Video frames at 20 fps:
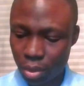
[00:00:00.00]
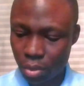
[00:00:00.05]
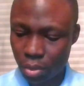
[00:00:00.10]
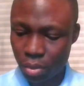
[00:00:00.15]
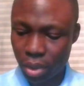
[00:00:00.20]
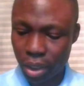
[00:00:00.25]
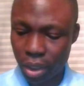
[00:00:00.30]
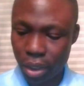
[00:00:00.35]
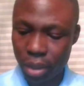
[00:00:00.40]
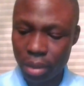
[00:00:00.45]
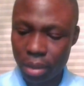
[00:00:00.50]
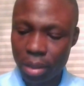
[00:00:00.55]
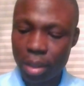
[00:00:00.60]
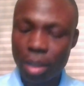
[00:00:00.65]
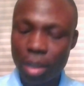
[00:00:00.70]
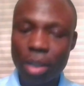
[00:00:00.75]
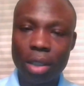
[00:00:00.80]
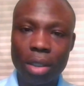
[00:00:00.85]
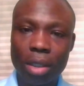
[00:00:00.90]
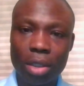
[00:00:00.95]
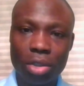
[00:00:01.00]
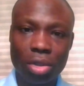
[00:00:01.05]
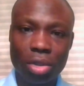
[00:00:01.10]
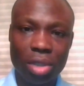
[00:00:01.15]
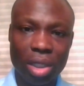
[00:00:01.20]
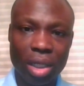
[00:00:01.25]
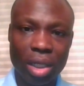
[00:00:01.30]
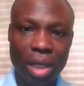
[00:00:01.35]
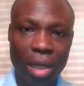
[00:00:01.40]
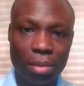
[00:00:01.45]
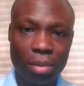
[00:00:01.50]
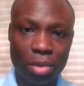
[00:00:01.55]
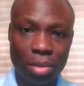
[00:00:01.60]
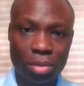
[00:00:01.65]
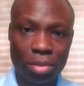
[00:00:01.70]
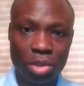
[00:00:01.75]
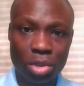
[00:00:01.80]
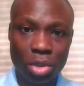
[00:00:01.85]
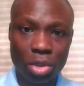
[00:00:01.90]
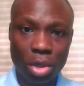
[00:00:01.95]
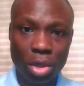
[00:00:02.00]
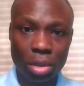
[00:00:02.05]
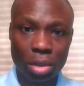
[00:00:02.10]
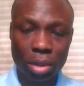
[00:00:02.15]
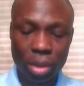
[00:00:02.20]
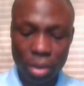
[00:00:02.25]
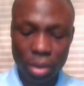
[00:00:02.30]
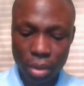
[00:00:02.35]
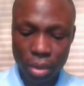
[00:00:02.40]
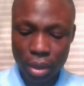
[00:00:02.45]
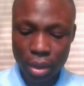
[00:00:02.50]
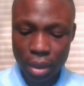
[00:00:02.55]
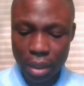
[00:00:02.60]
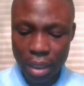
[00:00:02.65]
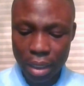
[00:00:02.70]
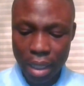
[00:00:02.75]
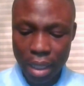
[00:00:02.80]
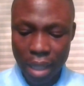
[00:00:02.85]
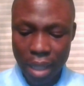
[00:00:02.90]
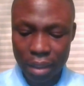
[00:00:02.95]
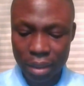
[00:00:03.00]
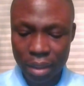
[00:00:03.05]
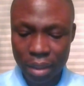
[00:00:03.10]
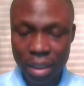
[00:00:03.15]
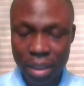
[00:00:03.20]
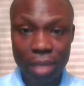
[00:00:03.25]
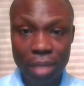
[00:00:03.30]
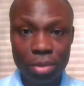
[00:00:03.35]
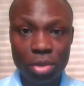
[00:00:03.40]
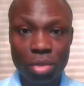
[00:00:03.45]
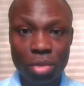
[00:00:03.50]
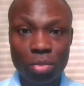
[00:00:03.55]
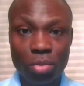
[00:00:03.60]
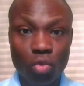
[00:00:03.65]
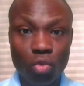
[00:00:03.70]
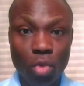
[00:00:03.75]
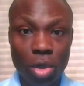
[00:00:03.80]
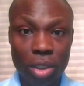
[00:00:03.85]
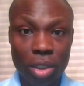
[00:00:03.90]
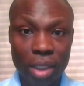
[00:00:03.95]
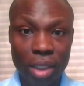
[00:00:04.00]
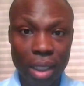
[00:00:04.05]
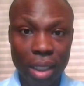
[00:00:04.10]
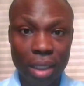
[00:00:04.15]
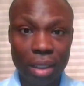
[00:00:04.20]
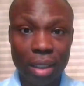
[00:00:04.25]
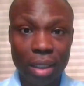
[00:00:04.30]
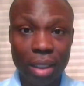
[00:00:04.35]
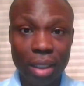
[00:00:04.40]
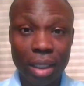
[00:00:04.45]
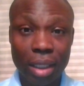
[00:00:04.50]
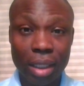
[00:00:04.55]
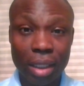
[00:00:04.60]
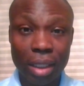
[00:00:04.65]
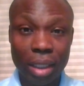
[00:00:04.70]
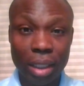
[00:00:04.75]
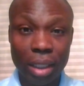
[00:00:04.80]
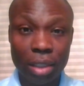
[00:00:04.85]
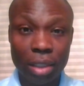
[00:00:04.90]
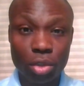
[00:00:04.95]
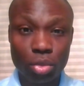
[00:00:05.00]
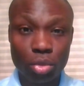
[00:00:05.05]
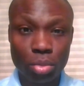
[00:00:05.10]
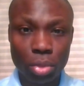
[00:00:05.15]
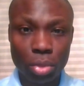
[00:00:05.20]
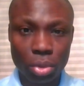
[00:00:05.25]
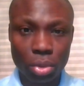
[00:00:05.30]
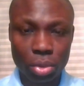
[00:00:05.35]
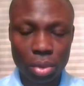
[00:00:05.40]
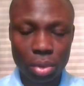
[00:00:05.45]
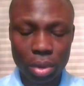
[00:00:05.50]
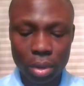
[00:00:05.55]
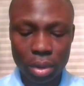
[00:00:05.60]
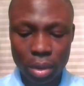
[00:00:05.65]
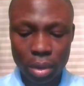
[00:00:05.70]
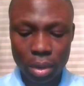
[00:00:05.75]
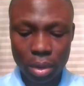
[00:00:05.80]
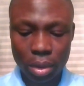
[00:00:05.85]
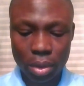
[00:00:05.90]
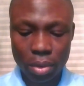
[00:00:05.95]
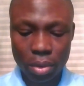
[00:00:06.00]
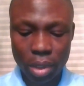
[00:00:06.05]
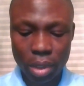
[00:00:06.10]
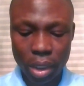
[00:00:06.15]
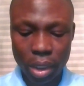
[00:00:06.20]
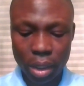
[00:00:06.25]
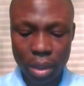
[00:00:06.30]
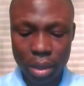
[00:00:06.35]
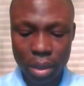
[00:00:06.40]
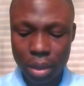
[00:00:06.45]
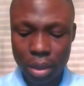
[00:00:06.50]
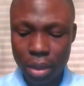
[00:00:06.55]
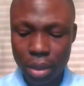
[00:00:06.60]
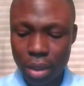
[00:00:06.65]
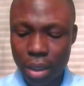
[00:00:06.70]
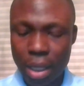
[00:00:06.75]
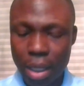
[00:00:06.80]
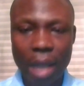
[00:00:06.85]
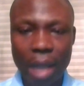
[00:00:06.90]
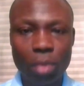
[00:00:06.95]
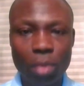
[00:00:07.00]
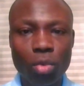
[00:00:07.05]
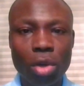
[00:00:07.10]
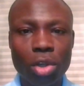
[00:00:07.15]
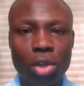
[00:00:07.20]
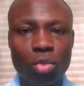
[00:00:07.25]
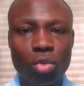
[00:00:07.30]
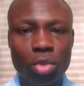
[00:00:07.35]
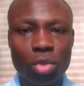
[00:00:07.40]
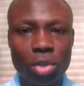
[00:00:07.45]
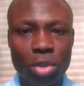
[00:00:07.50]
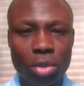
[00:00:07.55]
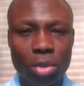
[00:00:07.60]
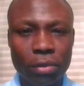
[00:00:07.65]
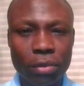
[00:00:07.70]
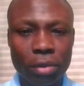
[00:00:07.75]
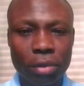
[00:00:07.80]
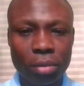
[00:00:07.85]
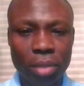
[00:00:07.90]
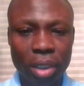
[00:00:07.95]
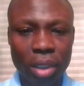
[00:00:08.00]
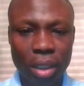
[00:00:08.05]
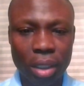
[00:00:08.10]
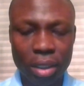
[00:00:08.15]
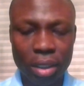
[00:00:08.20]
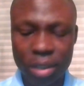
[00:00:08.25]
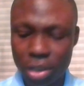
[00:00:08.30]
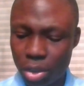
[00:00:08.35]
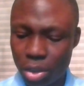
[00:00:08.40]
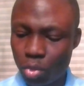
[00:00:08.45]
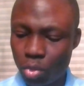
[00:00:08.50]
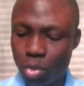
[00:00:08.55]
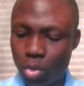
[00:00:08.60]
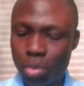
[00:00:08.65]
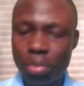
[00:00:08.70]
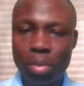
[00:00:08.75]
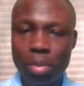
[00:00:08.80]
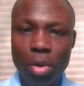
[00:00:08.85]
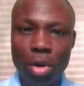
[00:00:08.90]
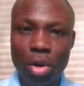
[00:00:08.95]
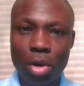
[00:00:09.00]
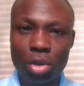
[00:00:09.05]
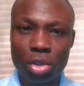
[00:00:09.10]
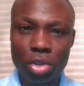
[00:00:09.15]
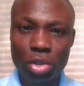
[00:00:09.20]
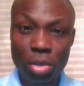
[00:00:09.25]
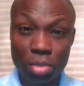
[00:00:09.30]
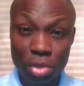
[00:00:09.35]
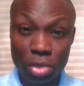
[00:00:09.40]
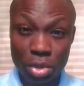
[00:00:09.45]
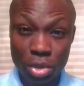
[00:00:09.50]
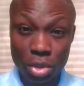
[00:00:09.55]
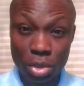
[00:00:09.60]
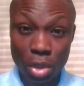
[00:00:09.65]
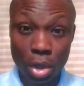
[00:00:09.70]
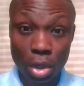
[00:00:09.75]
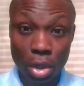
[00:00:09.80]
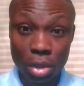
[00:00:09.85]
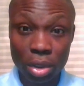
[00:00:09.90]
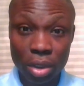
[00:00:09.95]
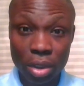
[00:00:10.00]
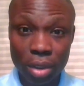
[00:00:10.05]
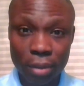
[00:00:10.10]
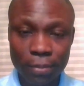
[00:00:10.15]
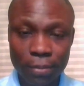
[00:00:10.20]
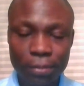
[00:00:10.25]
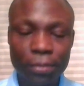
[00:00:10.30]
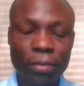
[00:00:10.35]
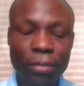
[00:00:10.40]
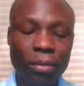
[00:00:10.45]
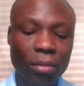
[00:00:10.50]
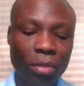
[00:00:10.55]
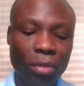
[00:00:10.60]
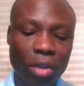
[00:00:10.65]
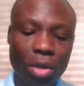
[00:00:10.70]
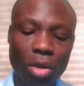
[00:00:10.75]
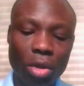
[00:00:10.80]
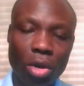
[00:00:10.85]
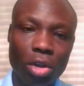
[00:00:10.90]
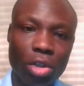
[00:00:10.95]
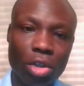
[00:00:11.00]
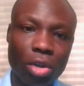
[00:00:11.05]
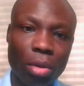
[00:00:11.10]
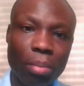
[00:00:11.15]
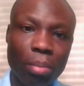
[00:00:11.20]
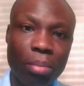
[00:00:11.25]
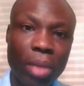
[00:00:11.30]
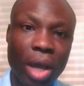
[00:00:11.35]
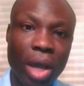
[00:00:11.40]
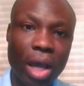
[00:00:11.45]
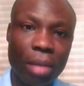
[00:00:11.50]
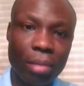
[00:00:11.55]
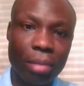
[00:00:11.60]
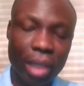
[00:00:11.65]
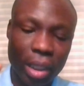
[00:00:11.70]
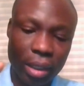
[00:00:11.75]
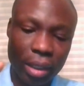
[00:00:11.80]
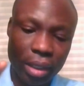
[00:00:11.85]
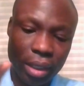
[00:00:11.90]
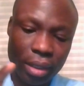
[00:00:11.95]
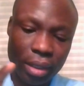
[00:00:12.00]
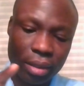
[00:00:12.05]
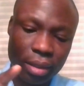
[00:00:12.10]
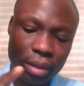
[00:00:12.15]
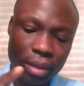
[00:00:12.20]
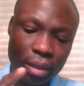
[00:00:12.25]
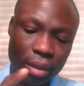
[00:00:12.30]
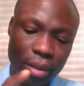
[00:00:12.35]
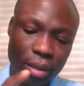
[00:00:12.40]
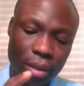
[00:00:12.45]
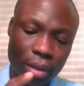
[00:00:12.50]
Okay, just grab some salt and grab some water in a little bowl. Okay, and what you would do for me is you will pour some salt on your palm like this.